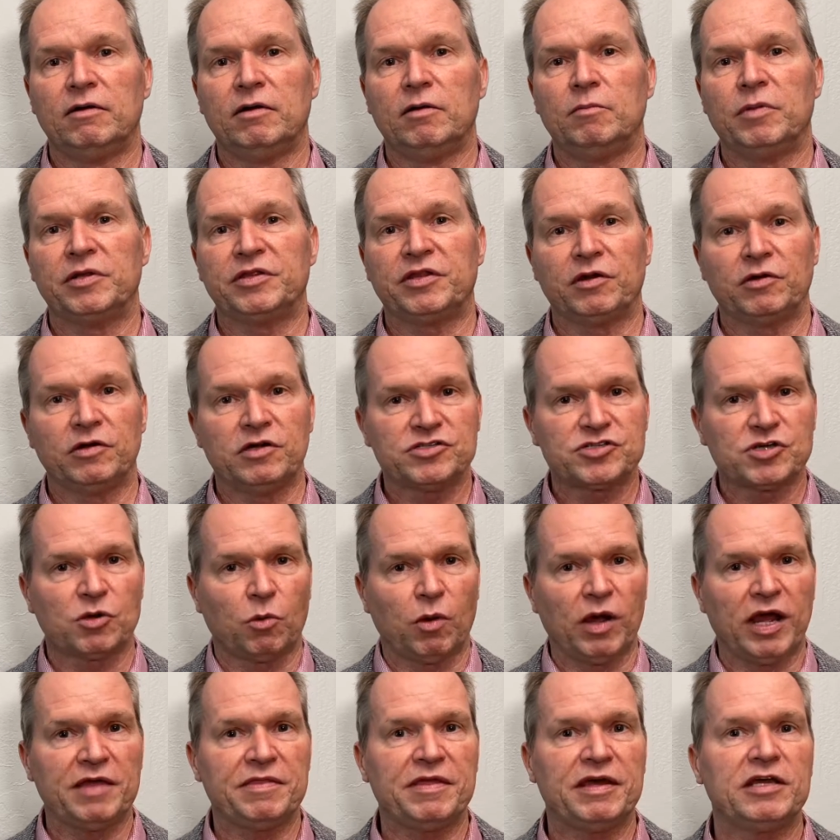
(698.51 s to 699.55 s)
But there is a
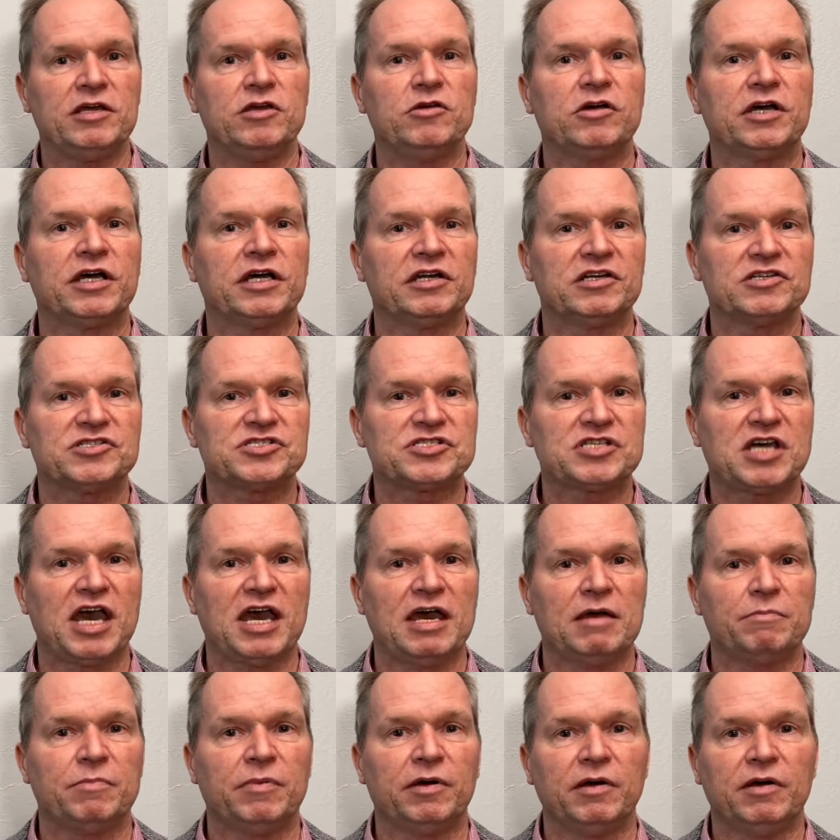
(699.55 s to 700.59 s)
way that you can
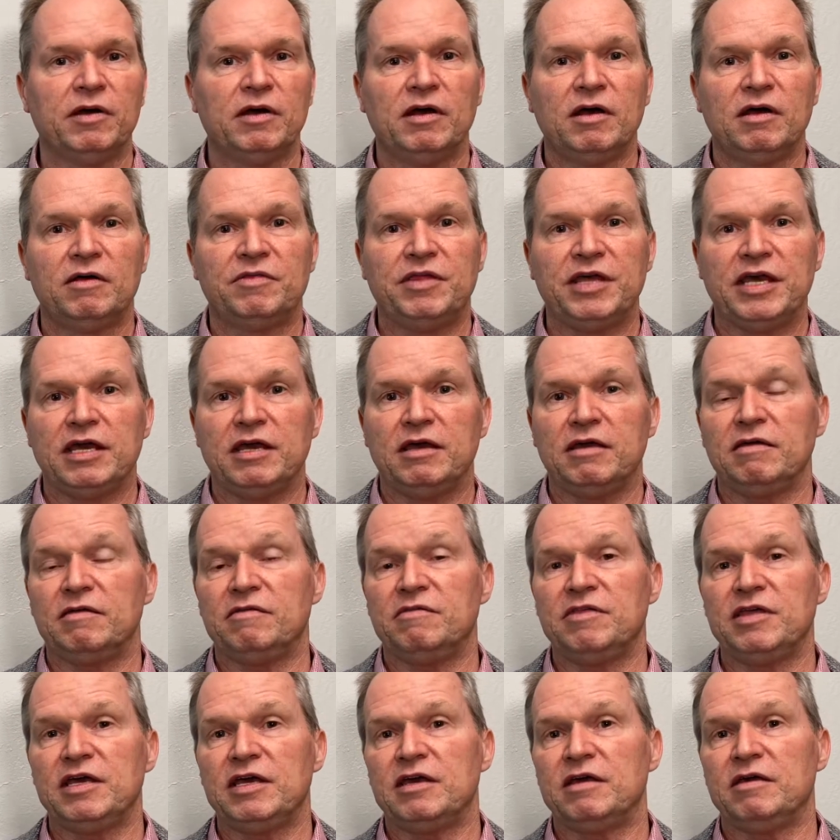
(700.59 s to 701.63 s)
escape the,
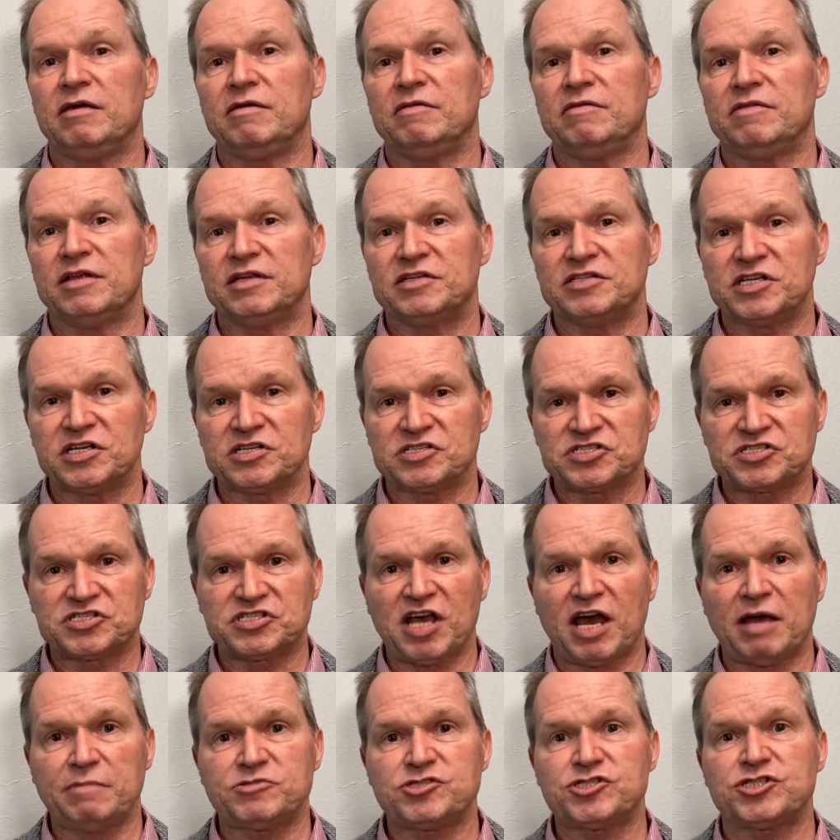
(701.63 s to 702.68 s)
the, the
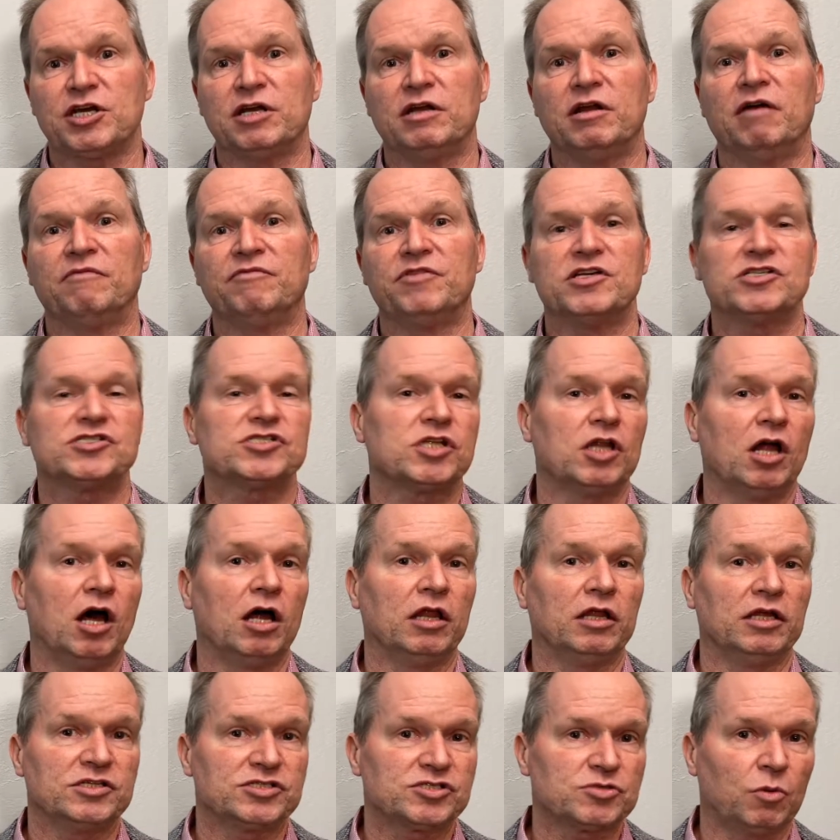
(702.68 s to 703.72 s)
deception of this
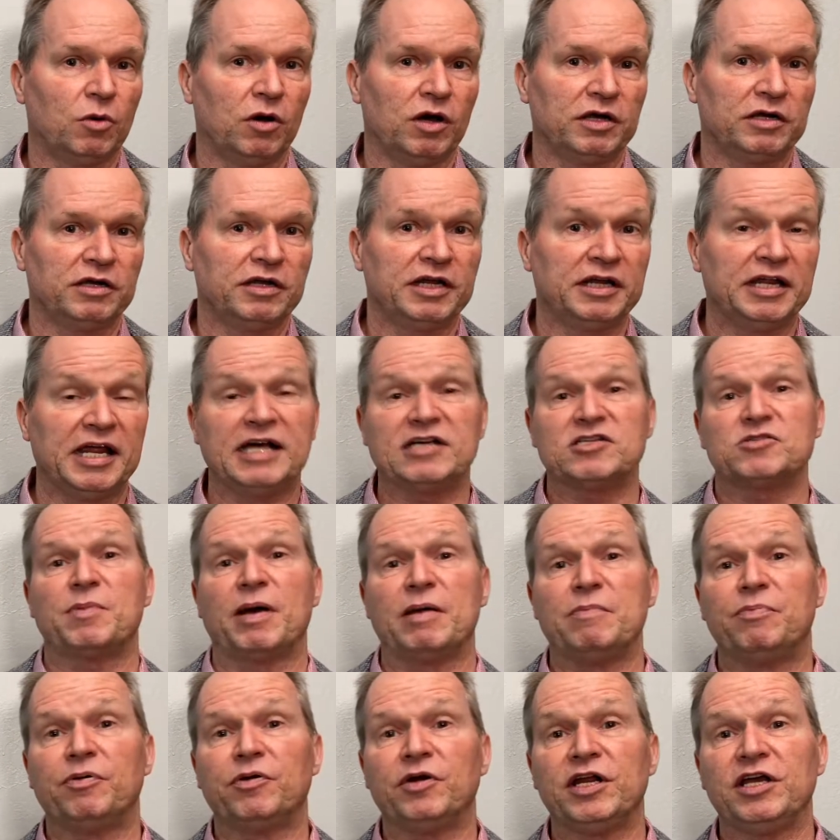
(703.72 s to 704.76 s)
lawless one, and that is by
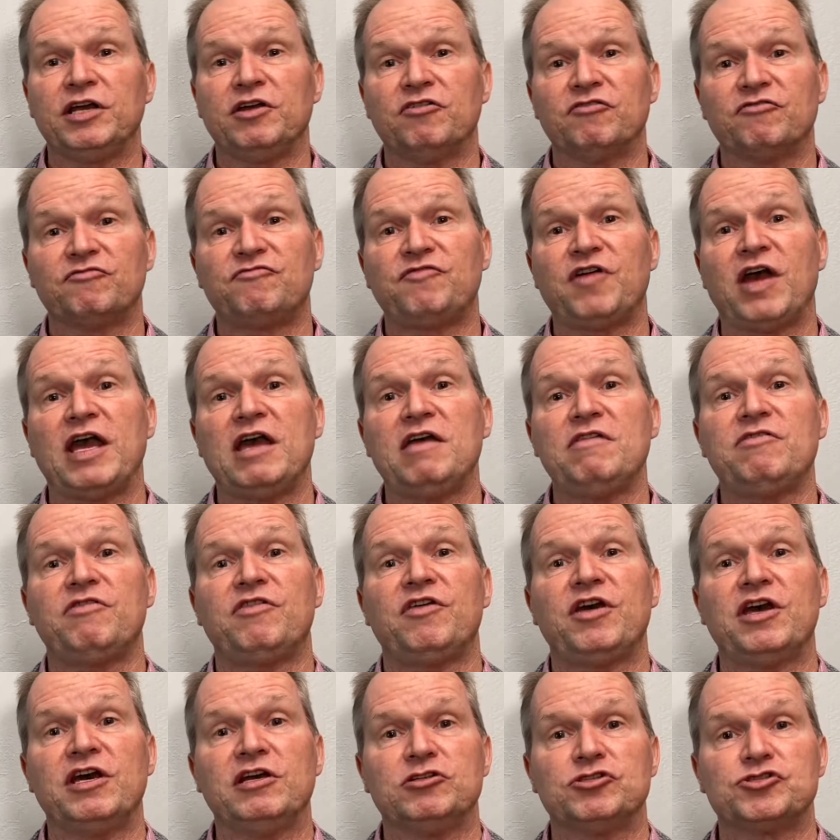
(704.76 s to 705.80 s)
putting your faith
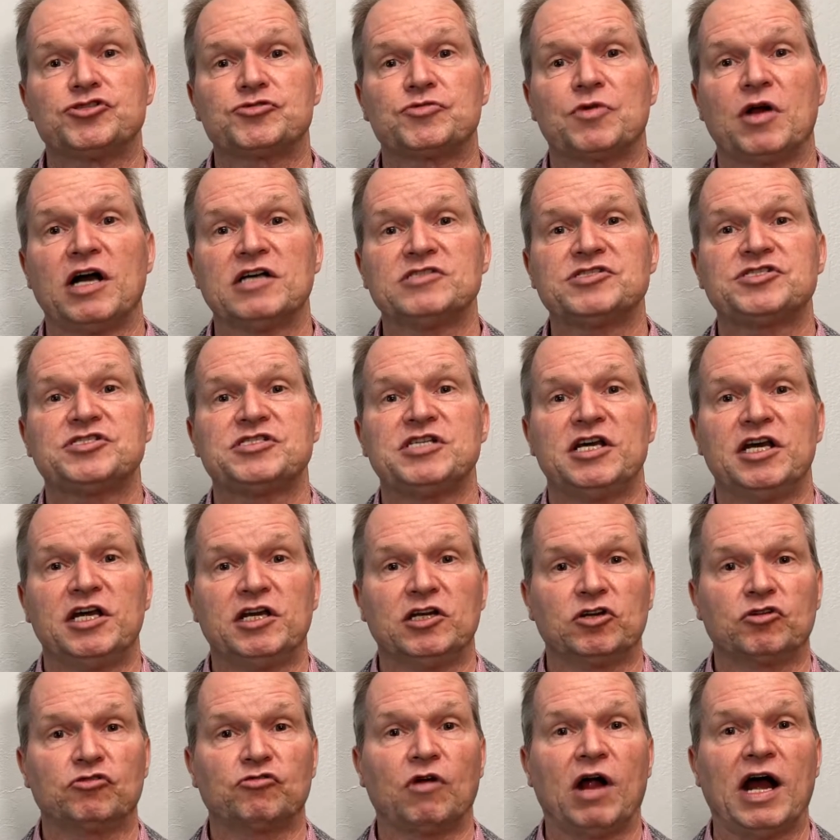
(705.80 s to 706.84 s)
and trust in
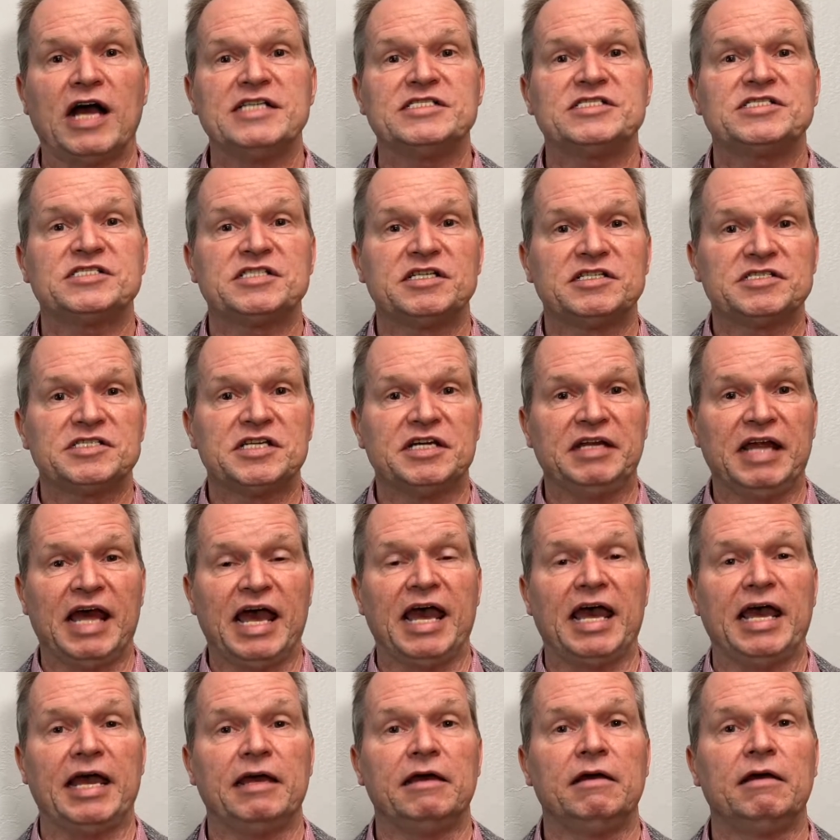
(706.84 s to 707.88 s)
Christ
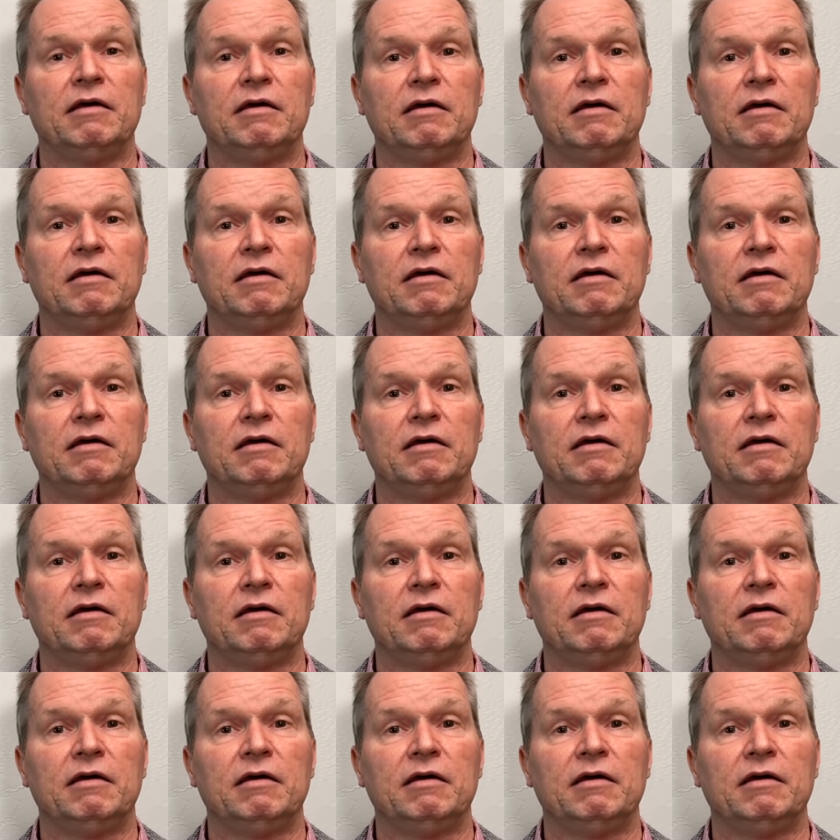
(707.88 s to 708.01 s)
today.